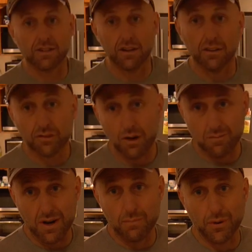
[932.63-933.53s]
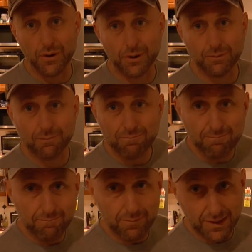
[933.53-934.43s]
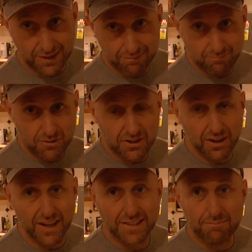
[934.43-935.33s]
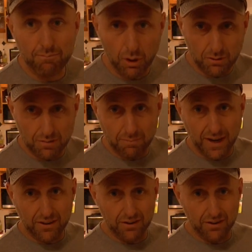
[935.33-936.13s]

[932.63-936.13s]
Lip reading: so I've got my bow sights bolted back